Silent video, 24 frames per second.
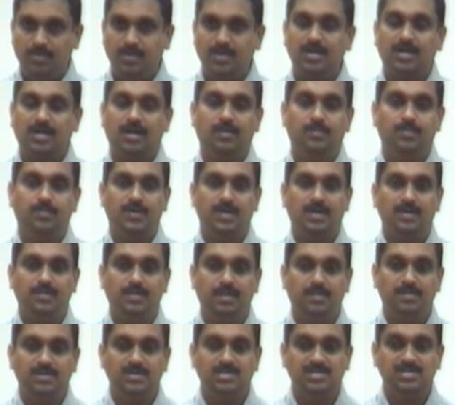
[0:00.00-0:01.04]
the company
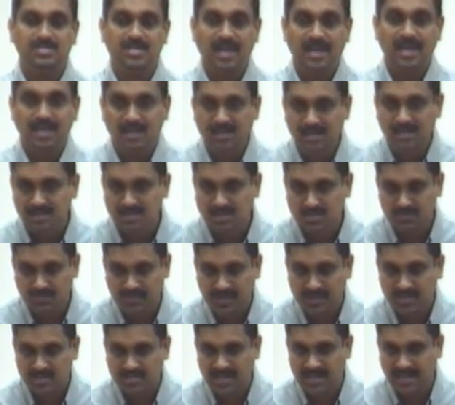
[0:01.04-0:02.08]
may be selling its
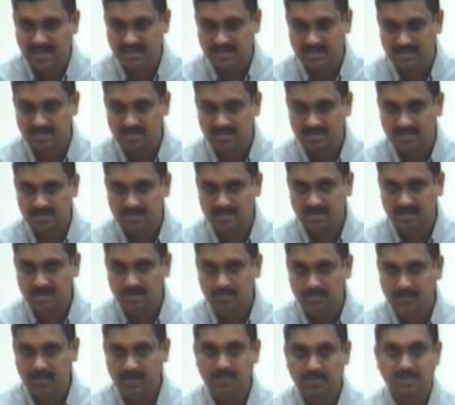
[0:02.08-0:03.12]
fixed assets,
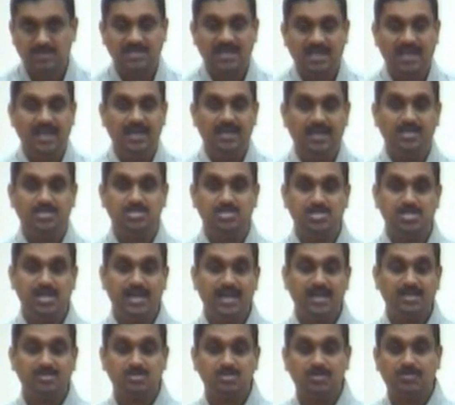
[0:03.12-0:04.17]
maybe selling its
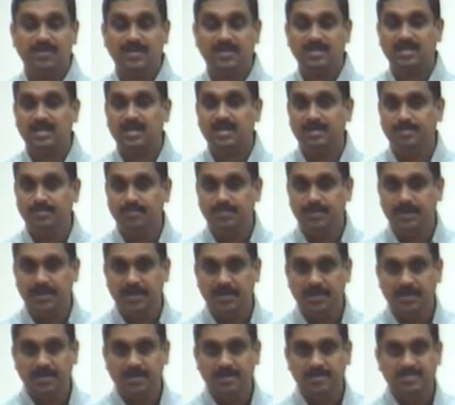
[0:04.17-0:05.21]
shares of other company,
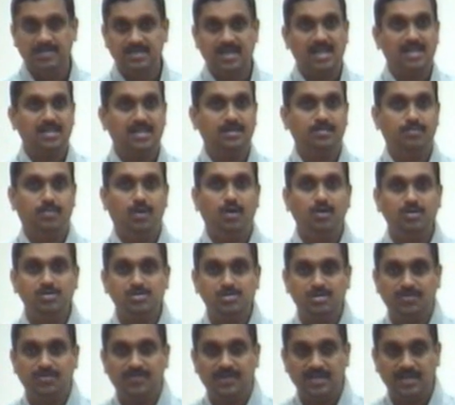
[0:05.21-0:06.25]
selling the
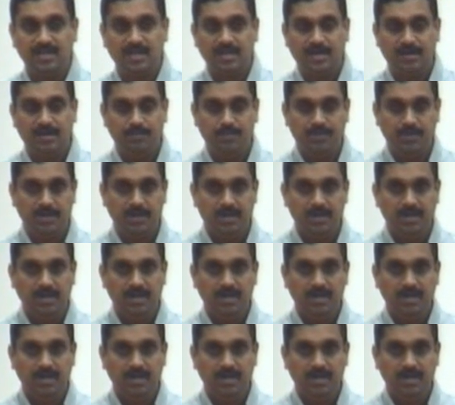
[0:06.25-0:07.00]
bonds of other company.